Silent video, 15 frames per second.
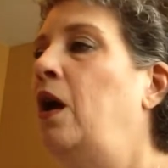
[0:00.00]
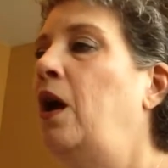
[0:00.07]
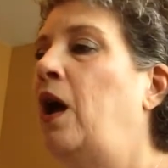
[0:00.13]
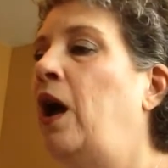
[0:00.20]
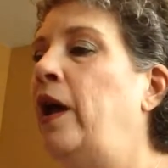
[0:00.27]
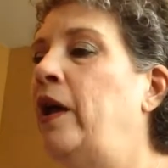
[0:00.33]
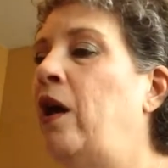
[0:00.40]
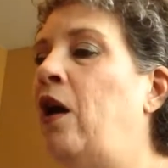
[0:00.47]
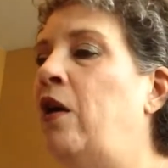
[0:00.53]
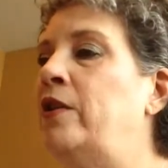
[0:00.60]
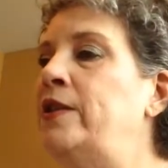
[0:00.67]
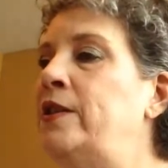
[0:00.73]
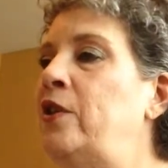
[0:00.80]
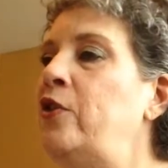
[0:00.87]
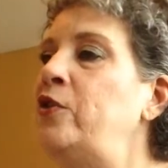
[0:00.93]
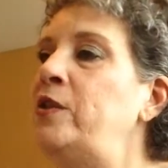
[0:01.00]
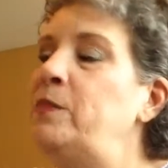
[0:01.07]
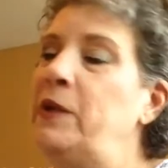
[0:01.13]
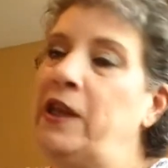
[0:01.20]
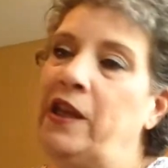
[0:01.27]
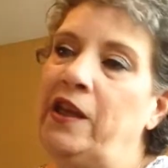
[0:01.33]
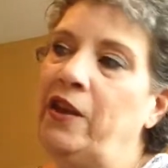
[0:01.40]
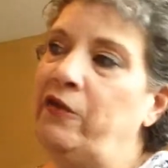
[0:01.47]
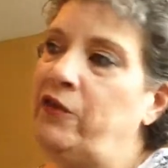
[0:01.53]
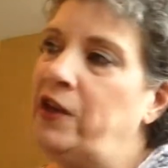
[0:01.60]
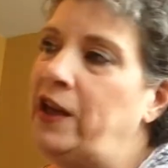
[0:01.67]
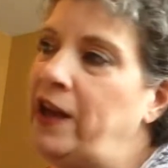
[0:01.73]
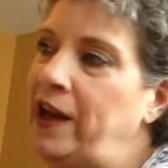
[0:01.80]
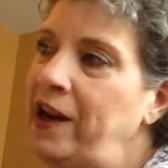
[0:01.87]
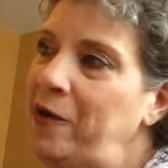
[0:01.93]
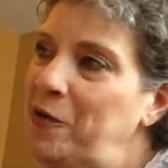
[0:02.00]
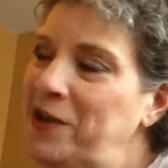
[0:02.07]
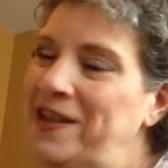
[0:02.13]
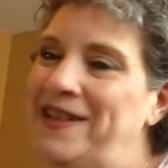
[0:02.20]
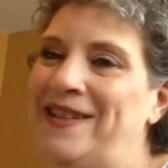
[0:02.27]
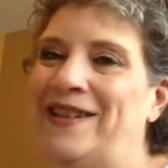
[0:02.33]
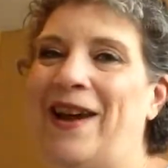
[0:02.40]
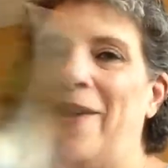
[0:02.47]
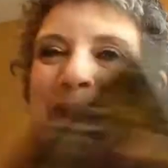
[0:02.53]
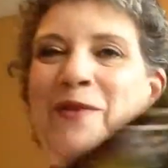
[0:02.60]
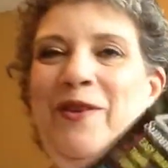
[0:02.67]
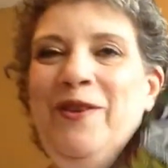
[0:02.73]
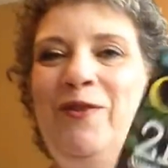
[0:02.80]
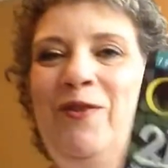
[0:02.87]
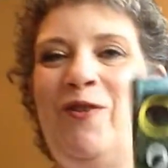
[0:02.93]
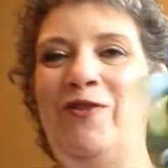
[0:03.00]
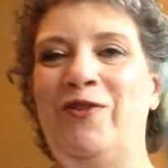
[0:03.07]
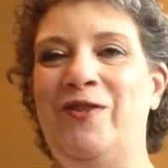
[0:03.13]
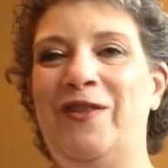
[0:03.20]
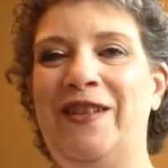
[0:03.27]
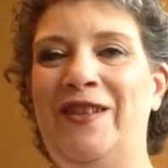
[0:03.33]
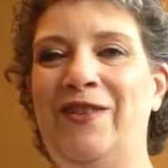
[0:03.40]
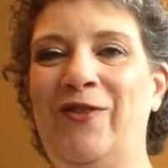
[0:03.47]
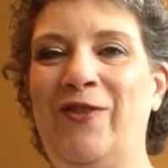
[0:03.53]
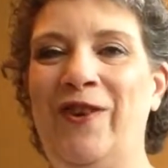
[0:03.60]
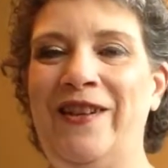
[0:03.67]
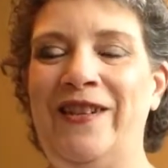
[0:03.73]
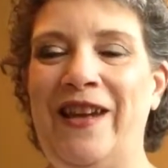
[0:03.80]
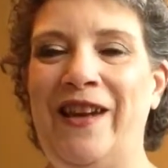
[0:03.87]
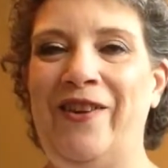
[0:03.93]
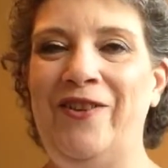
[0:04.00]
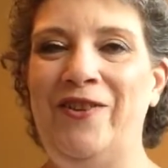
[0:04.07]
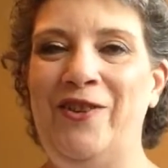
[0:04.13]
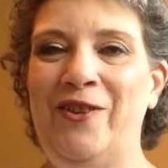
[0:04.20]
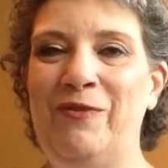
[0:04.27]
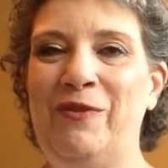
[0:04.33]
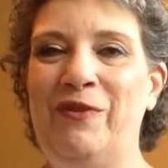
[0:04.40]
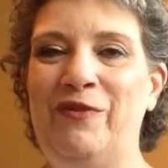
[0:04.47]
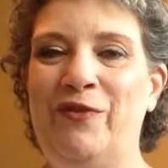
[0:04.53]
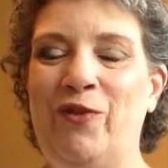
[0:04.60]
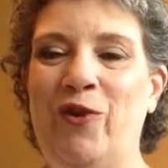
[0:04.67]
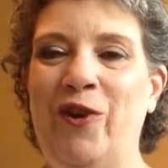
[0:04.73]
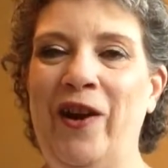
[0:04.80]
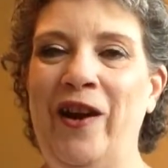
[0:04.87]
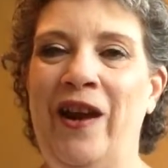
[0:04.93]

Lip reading: I also, speaking of knitting, would stop at the grocery store a day or two before